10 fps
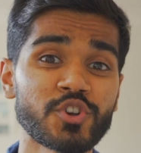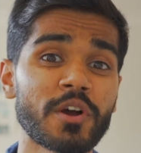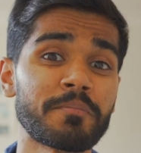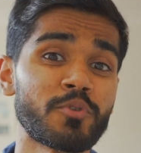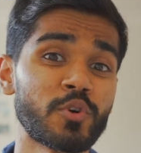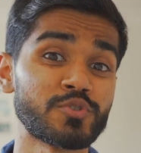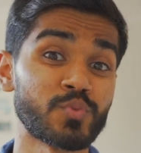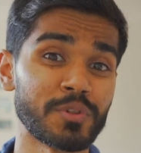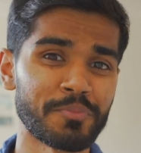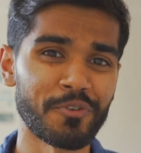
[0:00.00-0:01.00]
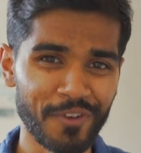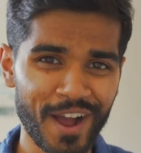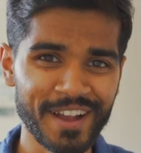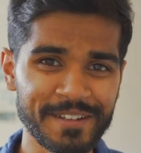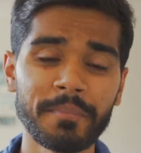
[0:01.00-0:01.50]
your approach will
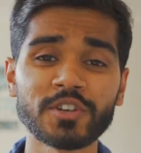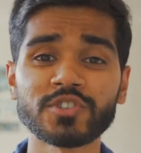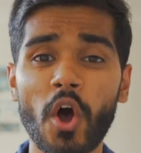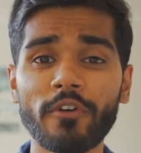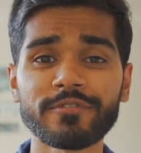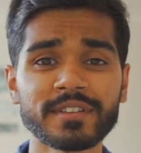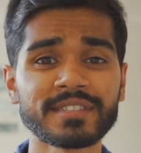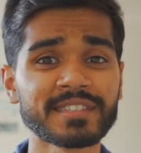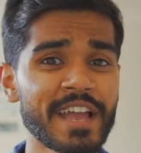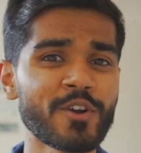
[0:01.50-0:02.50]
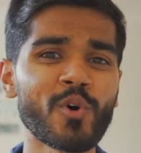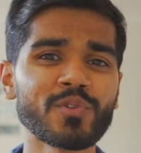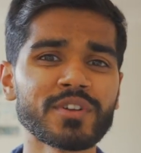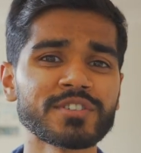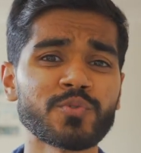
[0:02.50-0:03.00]
provide. Because often
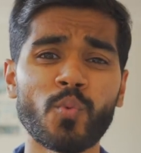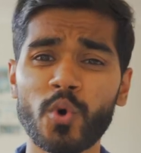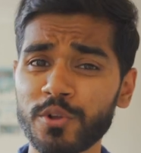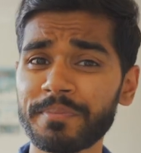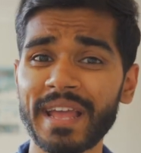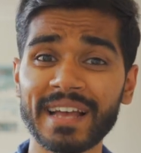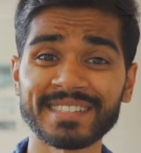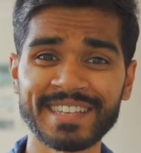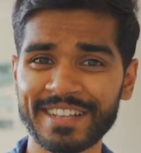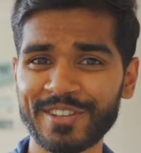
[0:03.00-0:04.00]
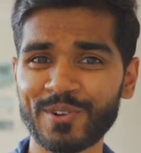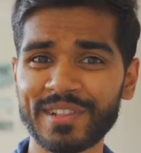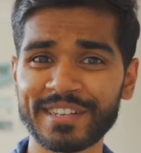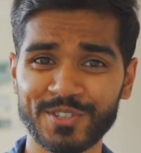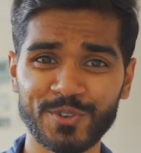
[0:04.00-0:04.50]
stakeholders won't be as technical
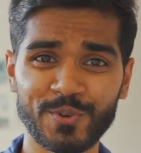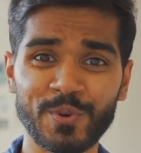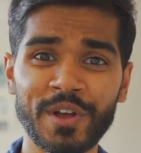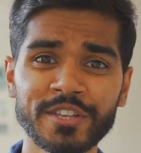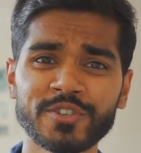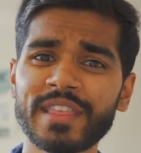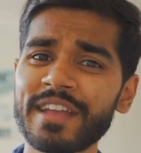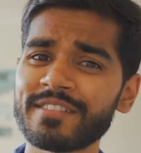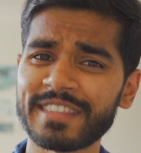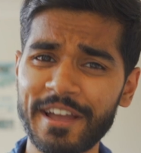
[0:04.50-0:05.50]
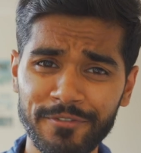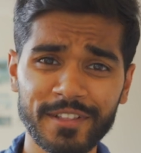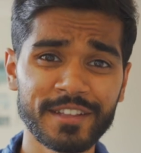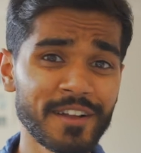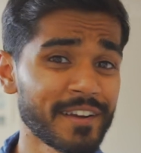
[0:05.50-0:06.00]
as you, so they're
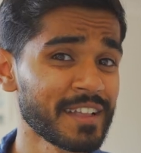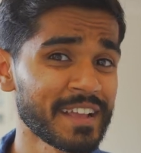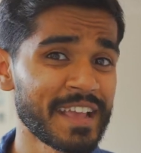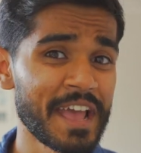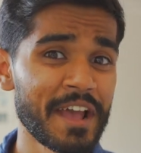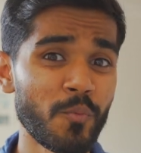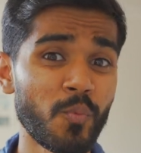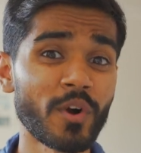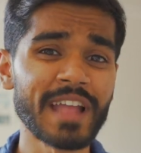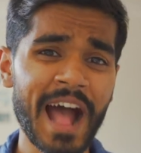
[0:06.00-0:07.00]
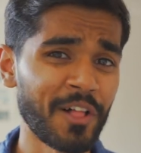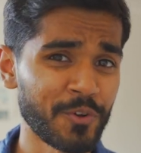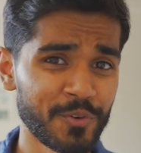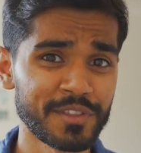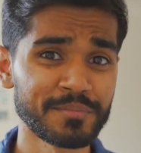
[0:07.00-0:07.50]
definitely not gonna care what
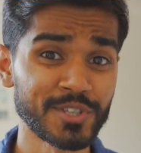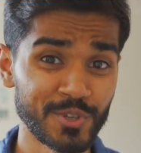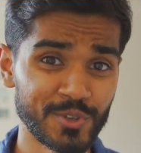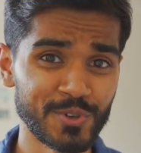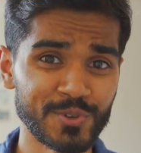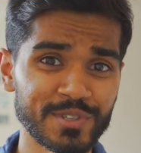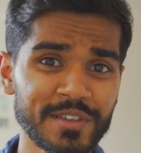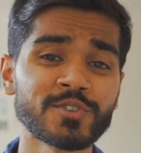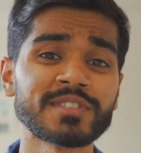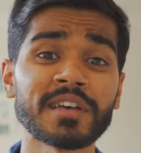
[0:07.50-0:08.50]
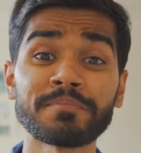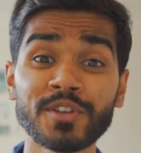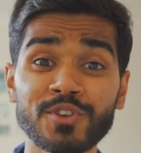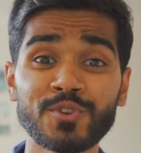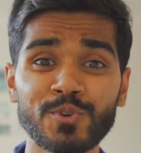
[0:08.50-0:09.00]
algorithms you use. So it's up
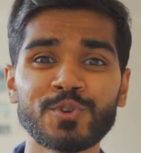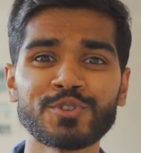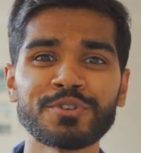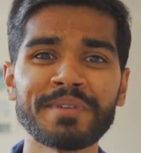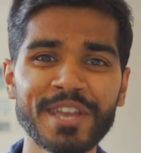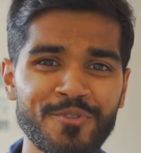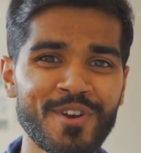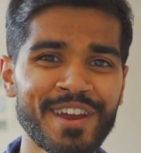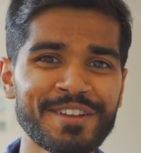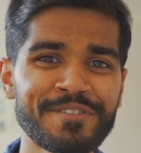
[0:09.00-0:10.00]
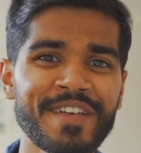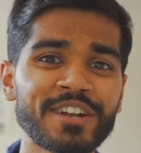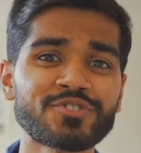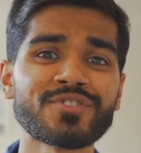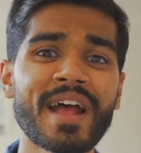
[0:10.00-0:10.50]
to you to be creative
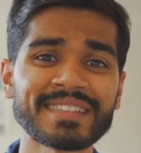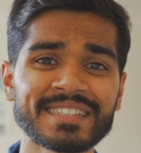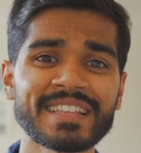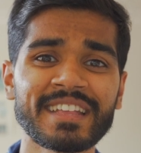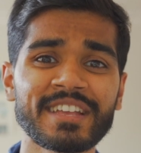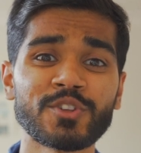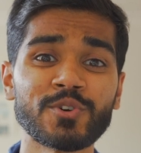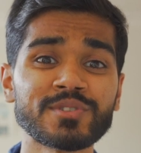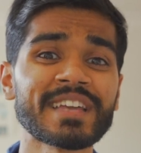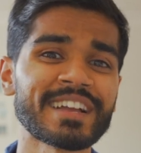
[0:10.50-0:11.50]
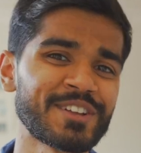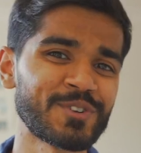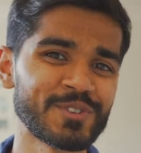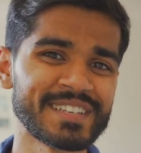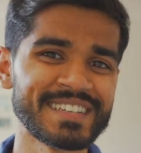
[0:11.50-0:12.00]
in translating those
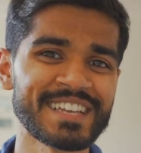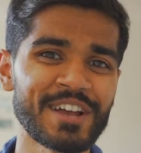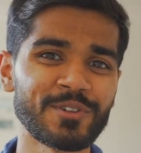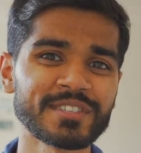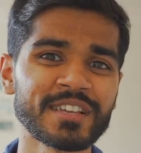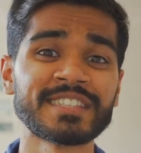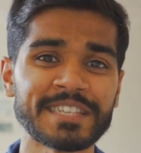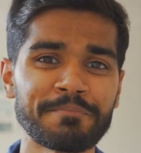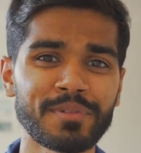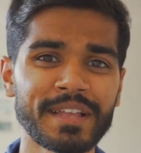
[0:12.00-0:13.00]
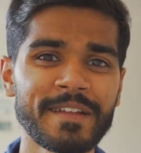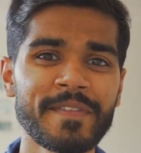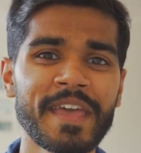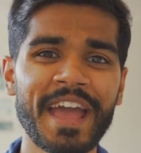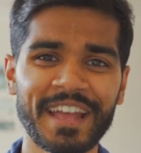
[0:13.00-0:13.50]
technical details simply
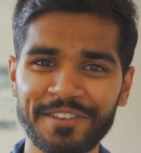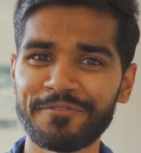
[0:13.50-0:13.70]
and